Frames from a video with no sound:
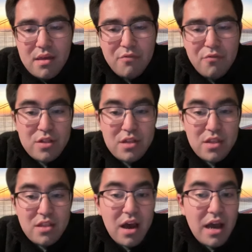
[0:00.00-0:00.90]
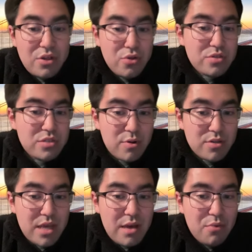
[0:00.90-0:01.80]
if we did the titles, for
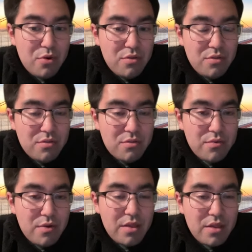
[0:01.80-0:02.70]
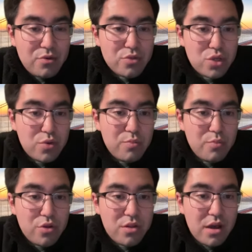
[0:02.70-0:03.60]
example, right? Like who's going to win
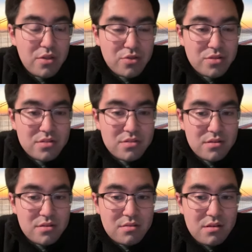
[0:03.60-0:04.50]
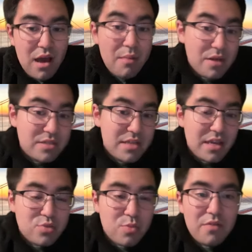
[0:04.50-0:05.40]
more titles? I might say
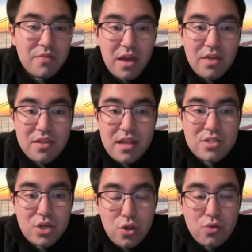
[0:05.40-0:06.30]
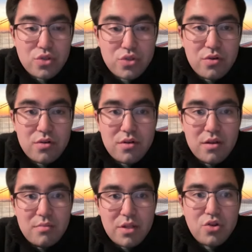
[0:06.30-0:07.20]
Kecmanovic. I think that's closer.
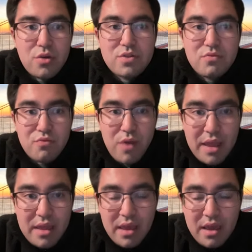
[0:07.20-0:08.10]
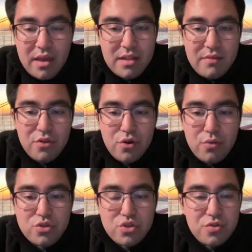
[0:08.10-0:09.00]
But in terms of ranking, I definitely
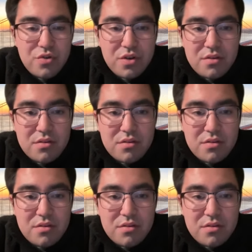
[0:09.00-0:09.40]
go with Djere.